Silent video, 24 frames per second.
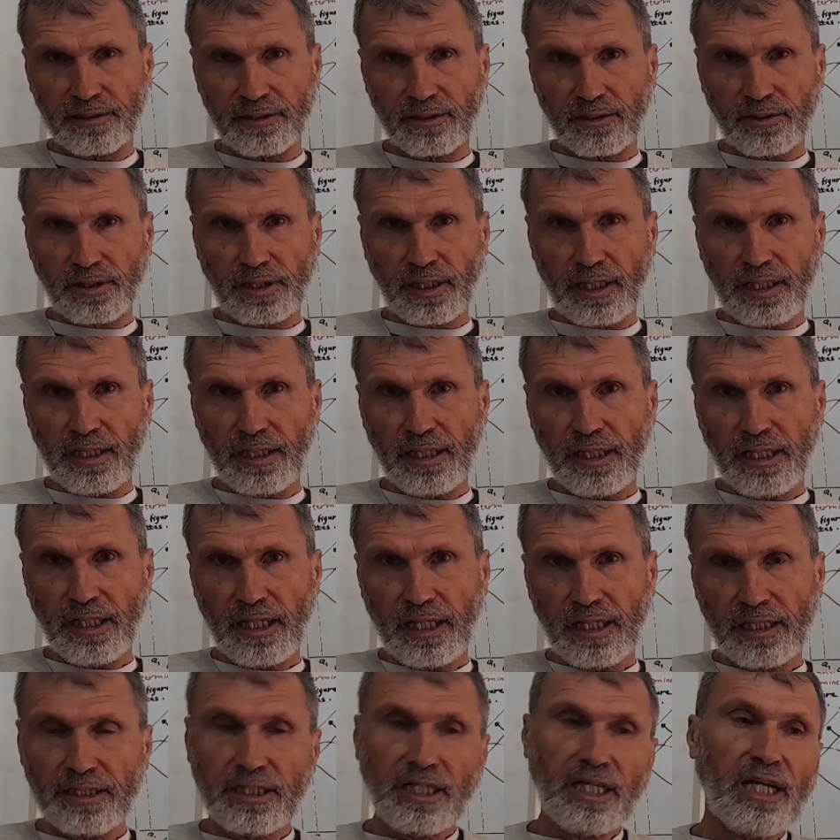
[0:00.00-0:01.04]
Okay?
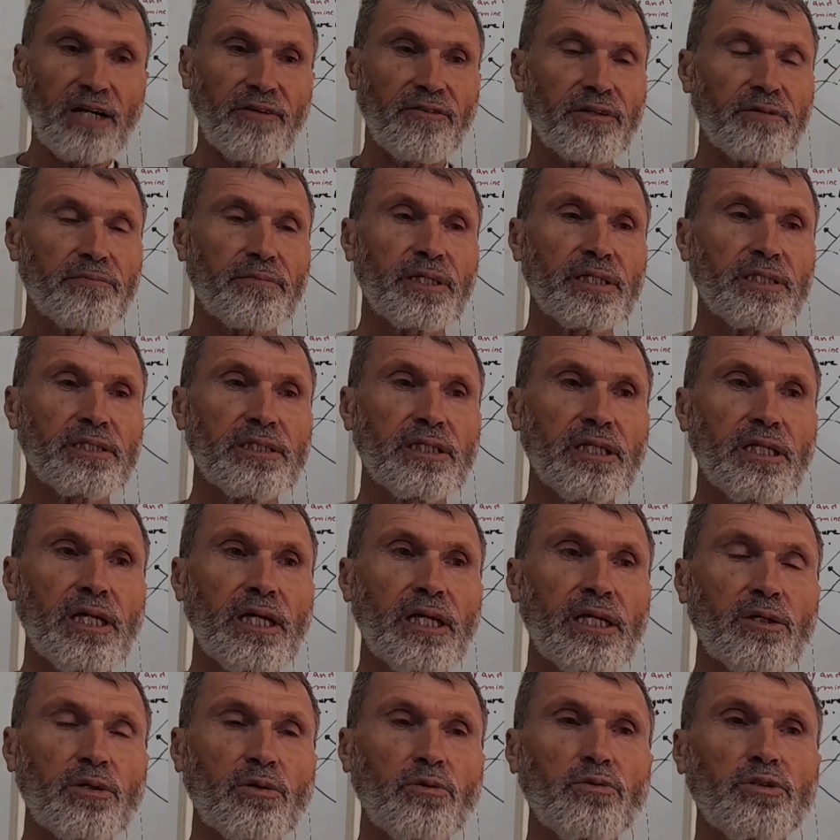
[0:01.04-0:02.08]
The government
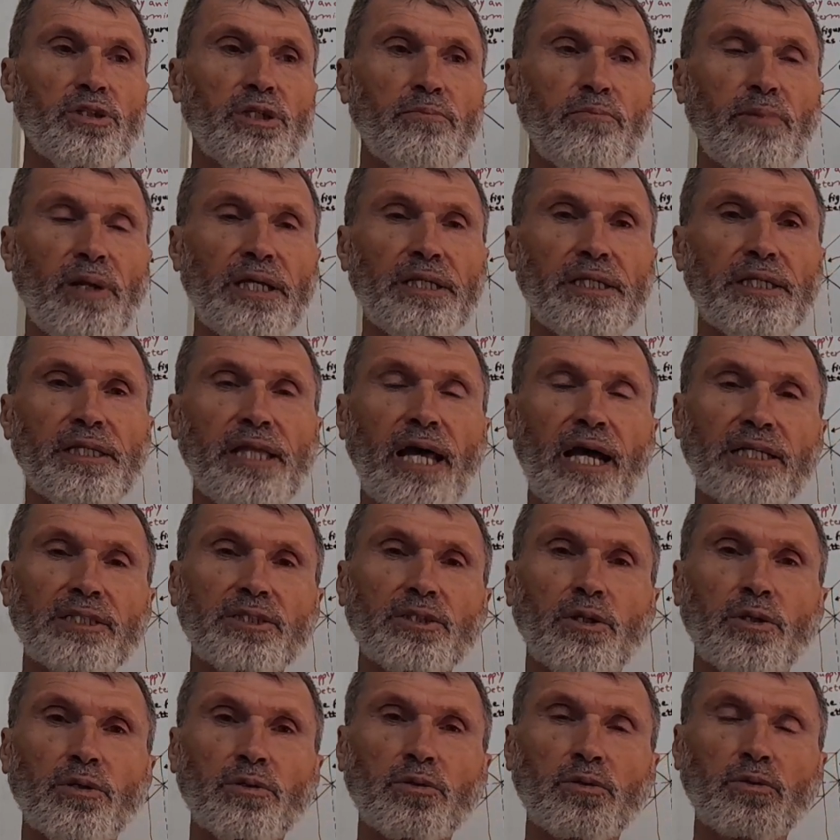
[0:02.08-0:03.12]
could pay the tax
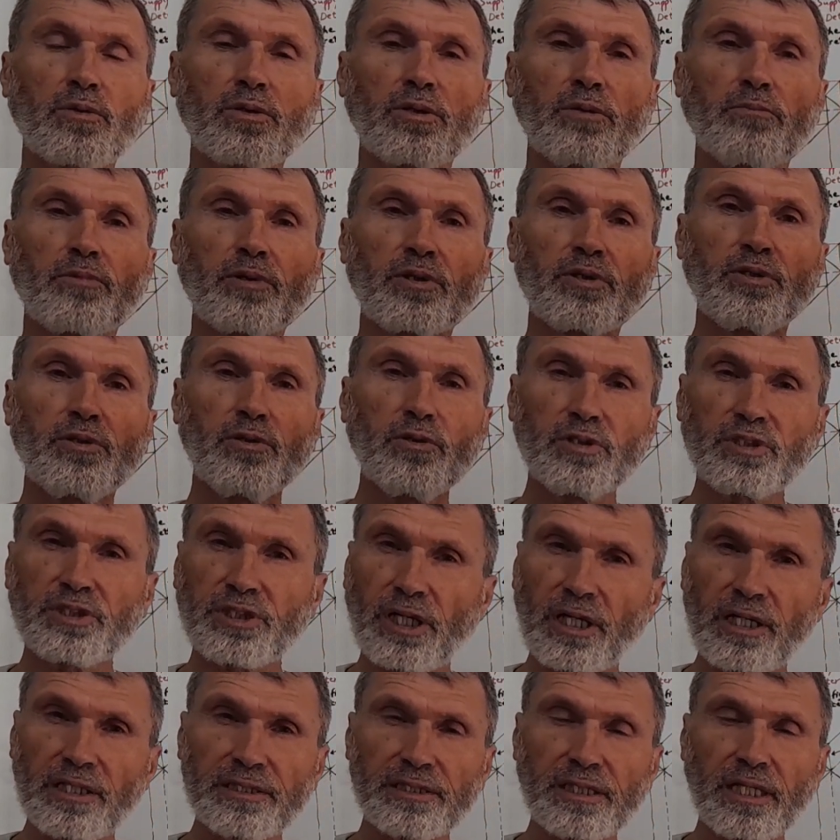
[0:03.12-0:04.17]
on
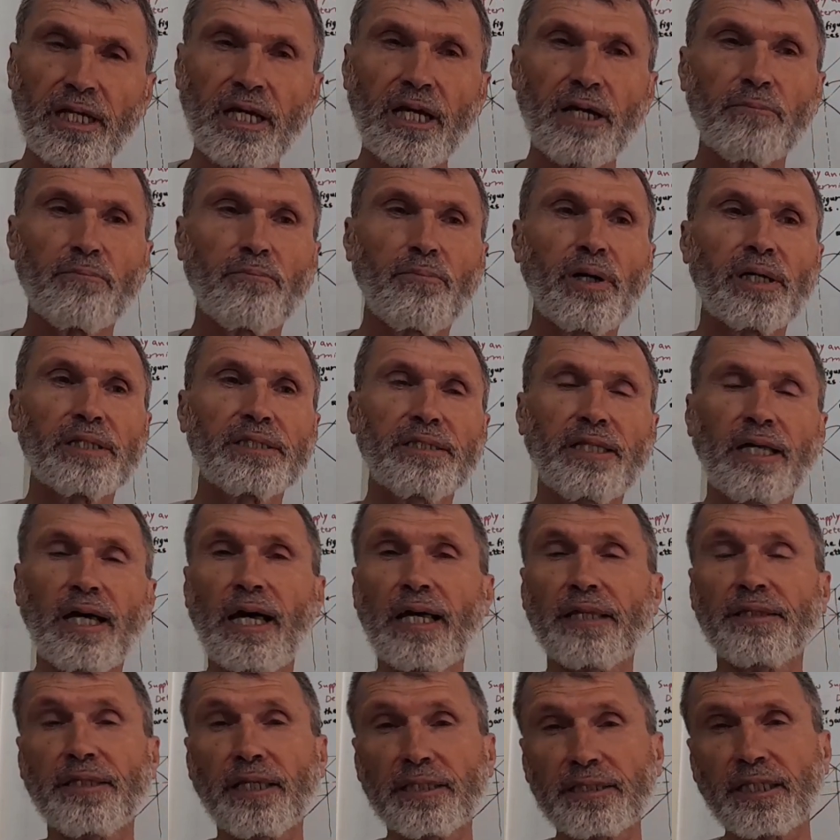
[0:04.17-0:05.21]
producers, but
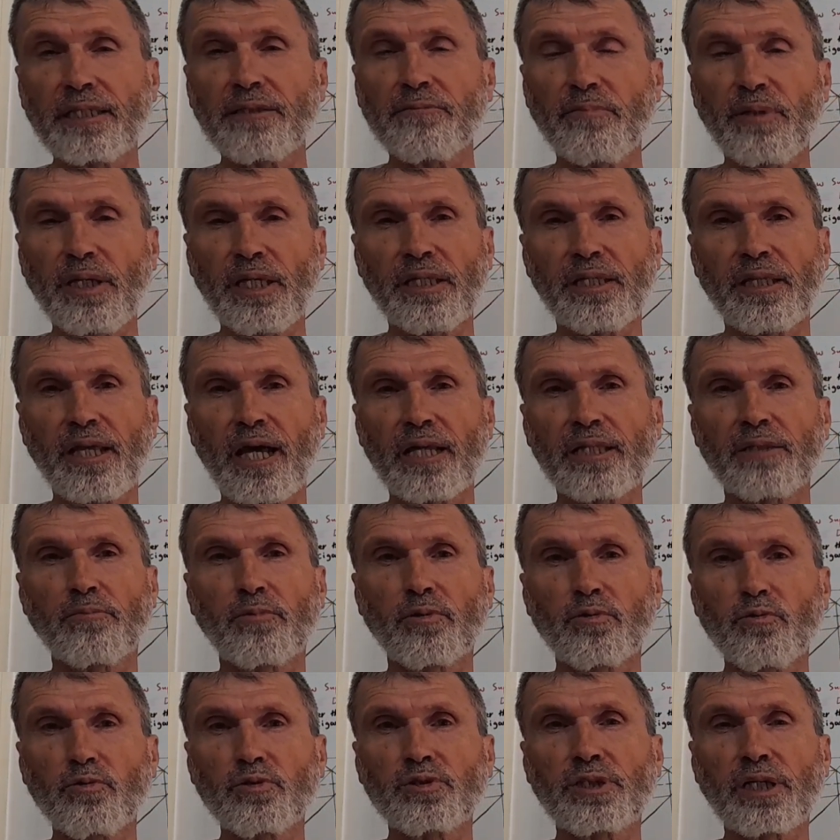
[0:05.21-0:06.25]
that doesn't mean that
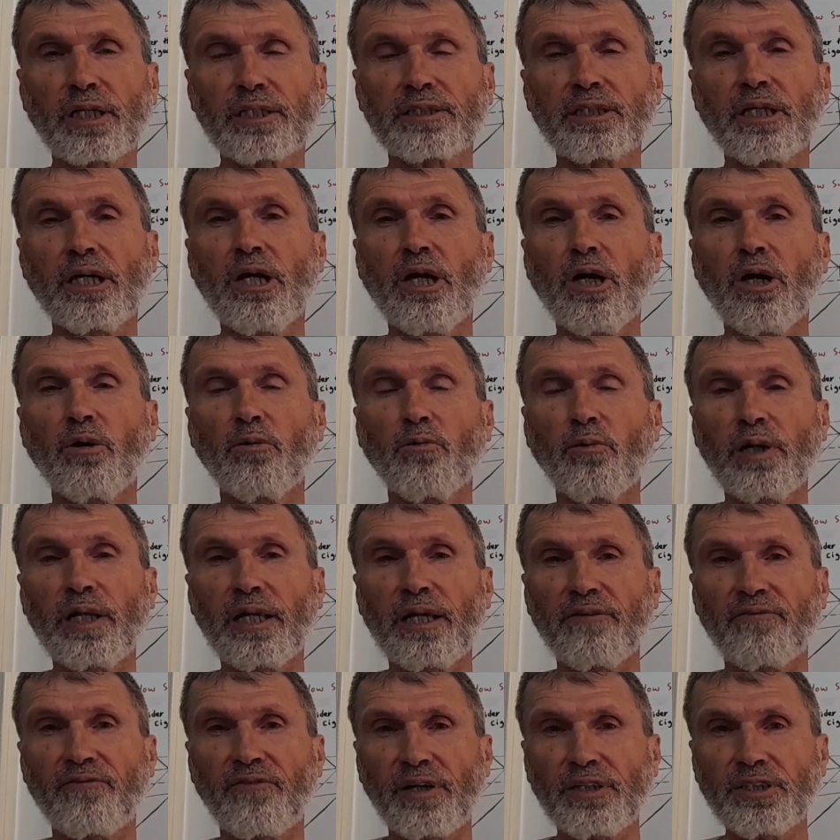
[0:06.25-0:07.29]
producers will
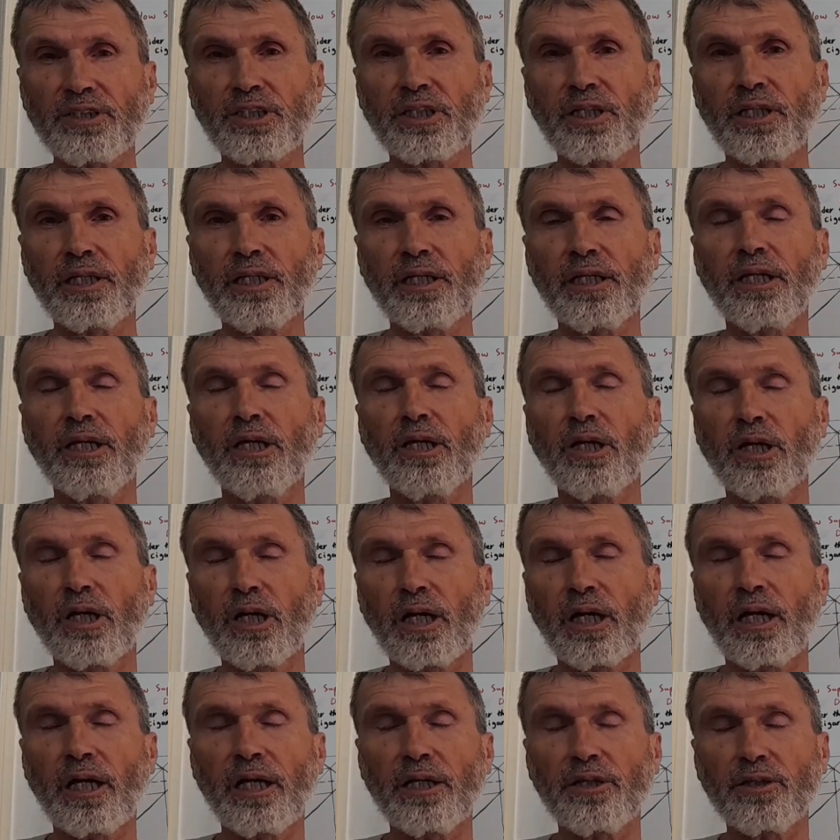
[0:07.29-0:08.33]
eventually,
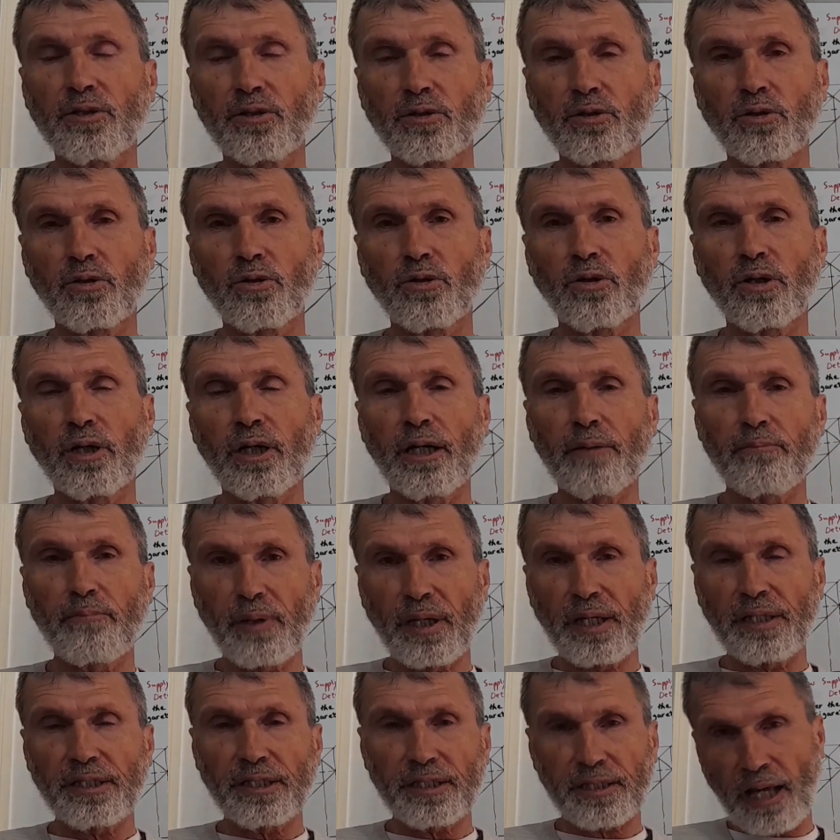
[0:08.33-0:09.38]

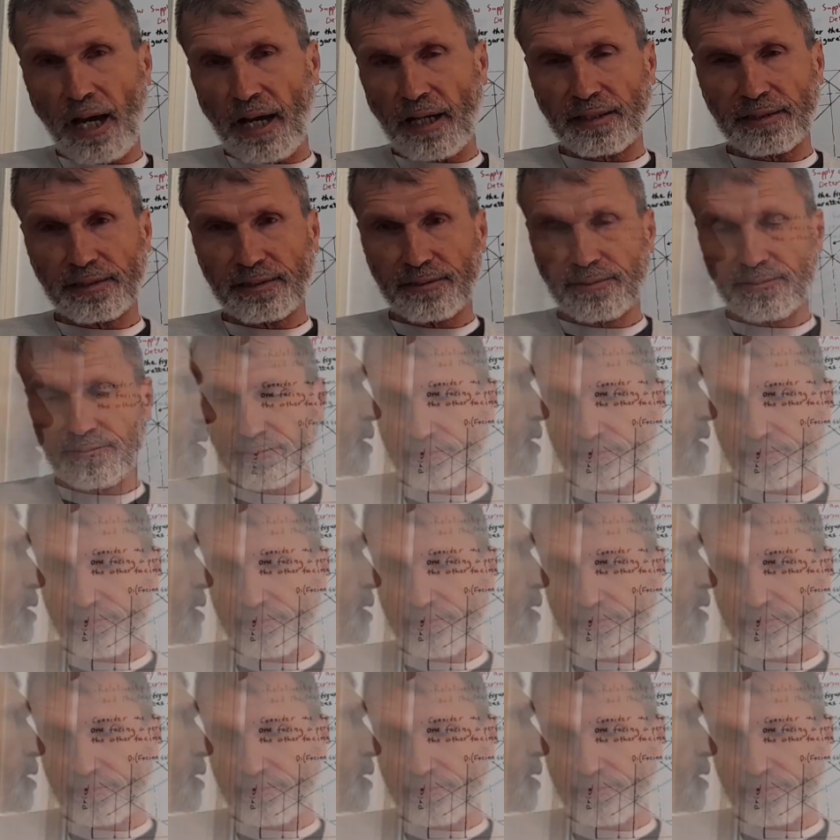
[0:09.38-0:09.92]
pay the tax.